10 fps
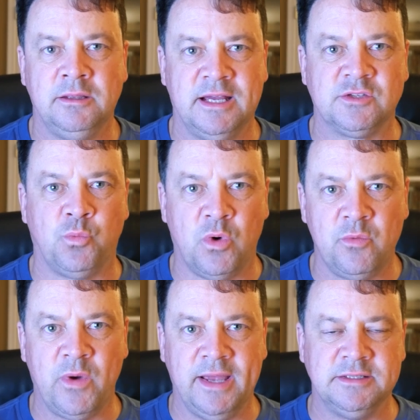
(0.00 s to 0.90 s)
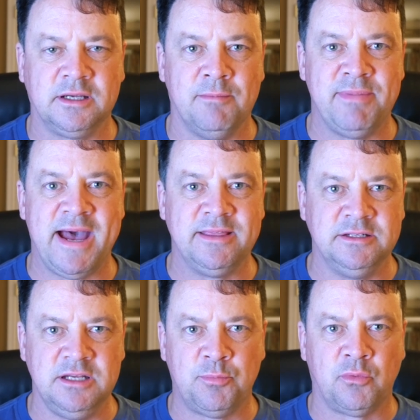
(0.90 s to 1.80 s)
That's one way to combat the
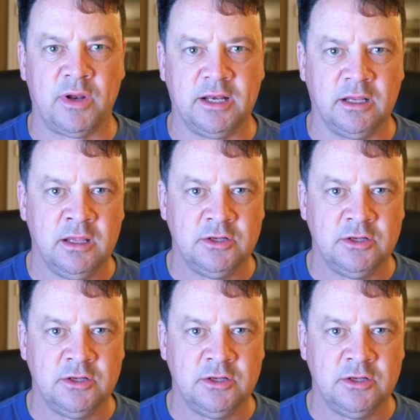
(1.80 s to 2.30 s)
deeper running